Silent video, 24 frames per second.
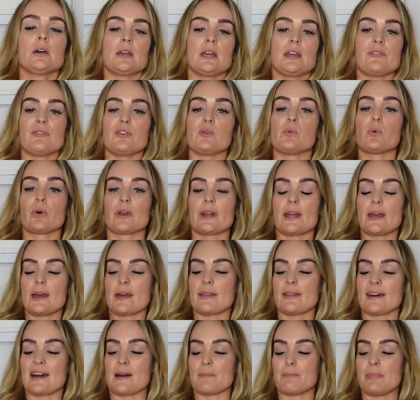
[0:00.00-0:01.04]
If you want it
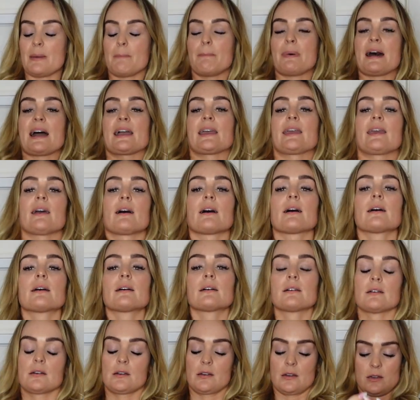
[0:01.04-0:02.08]
that bit baggier,
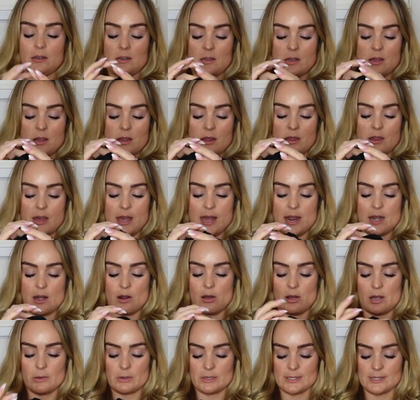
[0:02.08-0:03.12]
then
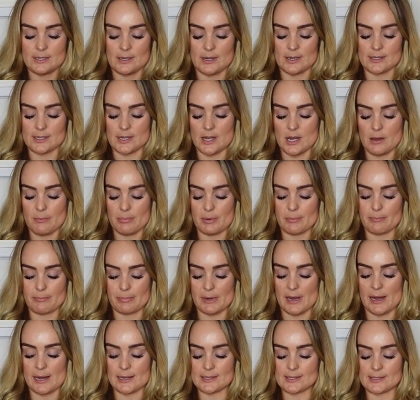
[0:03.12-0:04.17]
I would size up,
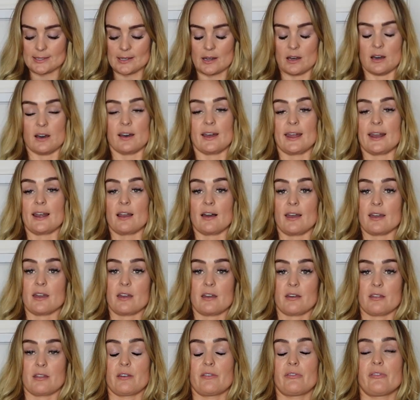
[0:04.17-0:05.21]
but I
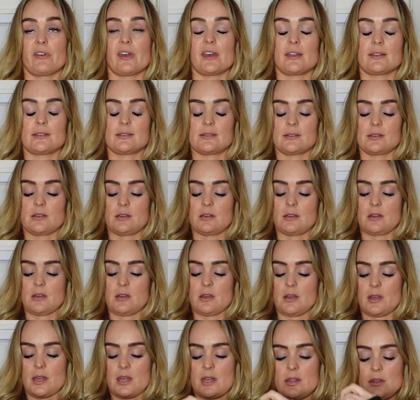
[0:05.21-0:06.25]
like the fit
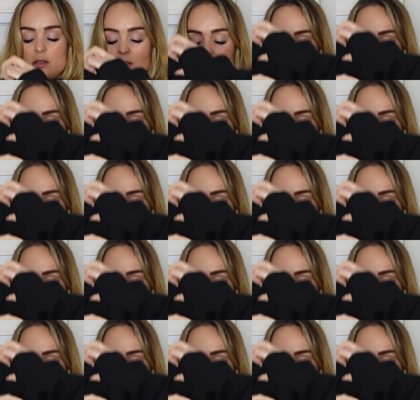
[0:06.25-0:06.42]
in the